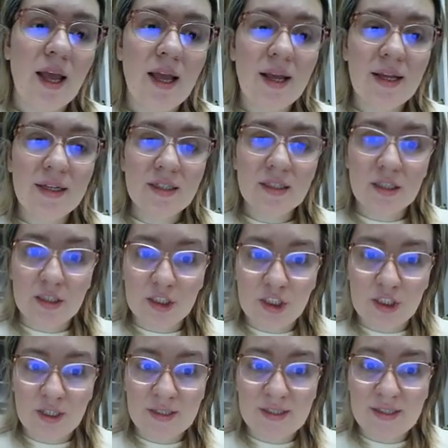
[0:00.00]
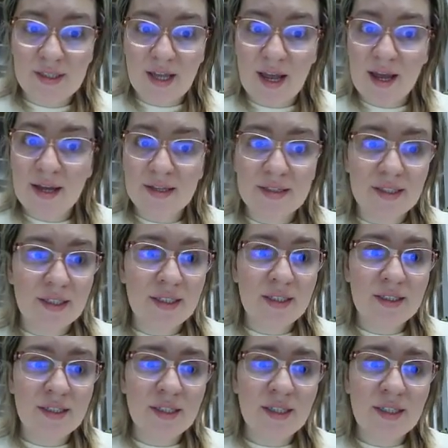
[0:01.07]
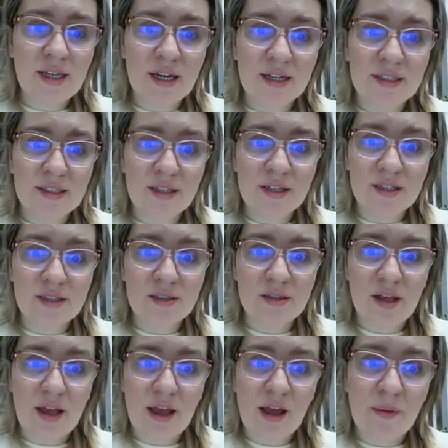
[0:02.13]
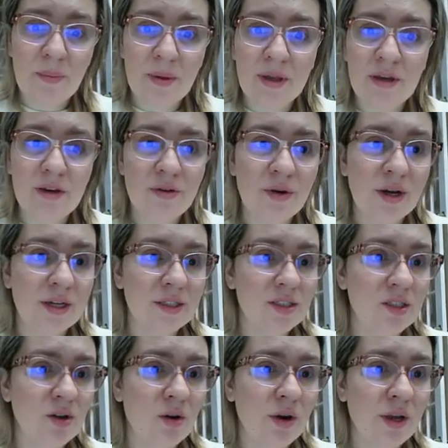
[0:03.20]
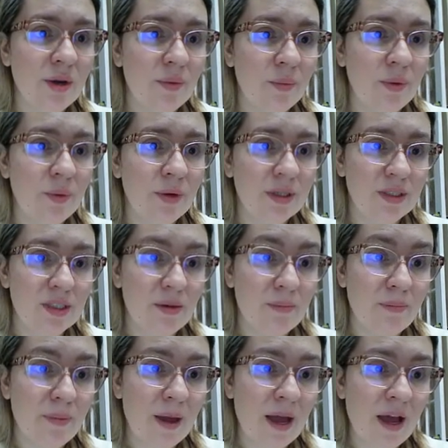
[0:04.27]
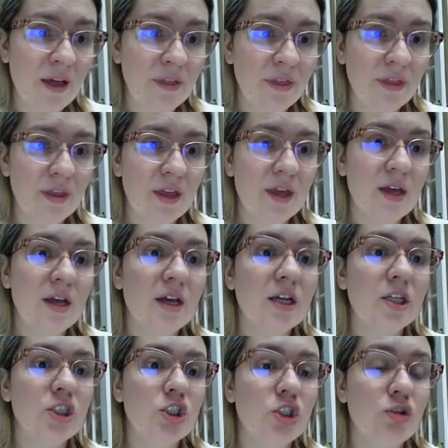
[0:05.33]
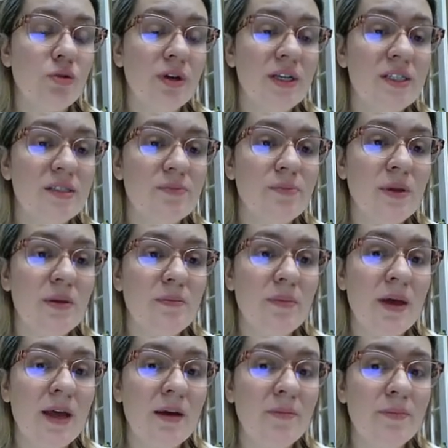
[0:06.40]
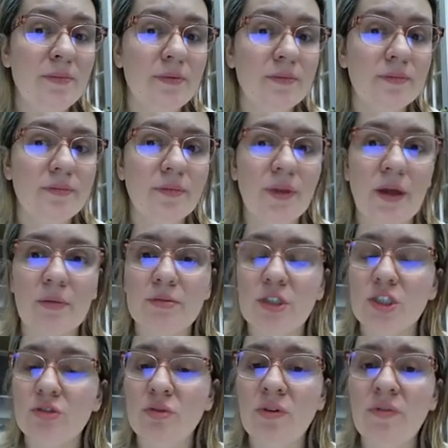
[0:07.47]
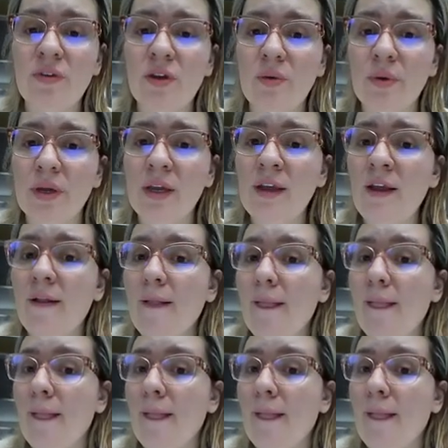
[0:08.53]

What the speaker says: And just as easy as this happened, you guys saw it, we went to Path, Trace Bitmap. I'm just reviewing.